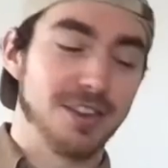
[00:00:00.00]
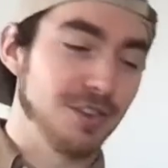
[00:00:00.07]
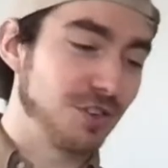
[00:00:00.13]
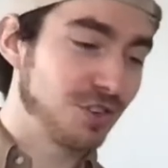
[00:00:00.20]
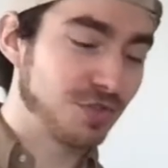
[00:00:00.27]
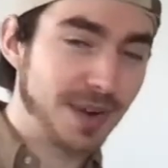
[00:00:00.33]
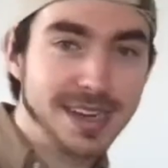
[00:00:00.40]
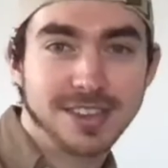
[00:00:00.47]
You
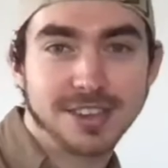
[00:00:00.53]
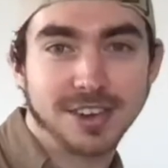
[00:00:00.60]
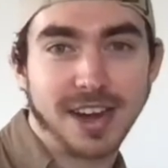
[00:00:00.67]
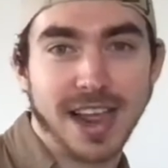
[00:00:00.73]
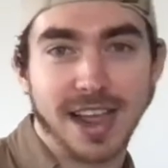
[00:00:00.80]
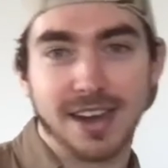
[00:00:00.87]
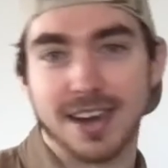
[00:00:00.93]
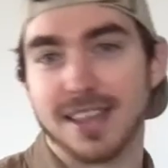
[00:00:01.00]
trace your
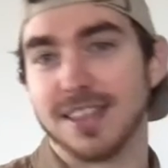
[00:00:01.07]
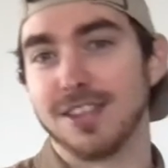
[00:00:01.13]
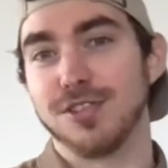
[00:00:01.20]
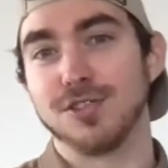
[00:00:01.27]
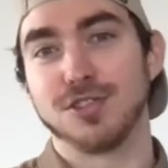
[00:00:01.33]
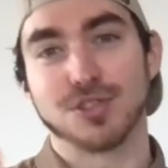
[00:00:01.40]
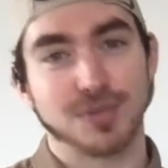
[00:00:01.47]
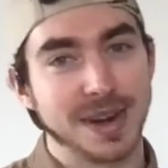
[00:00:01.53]
hand and then
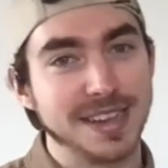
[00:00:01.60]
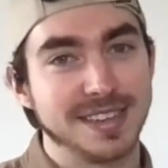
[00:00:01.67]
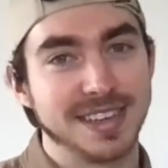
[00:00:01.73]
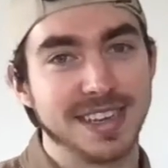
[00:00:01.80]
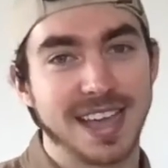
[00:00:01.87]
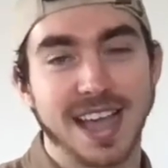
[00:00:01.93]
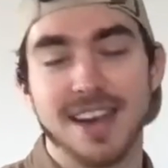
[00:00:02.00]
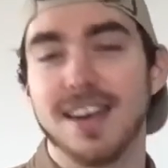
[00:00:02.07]
you trace it
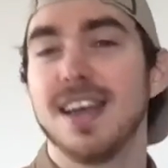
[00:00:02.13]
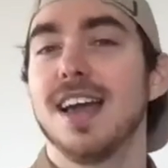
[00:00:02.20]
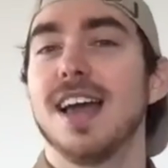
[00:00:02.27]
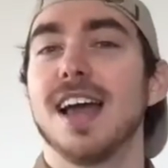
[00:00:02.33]
again.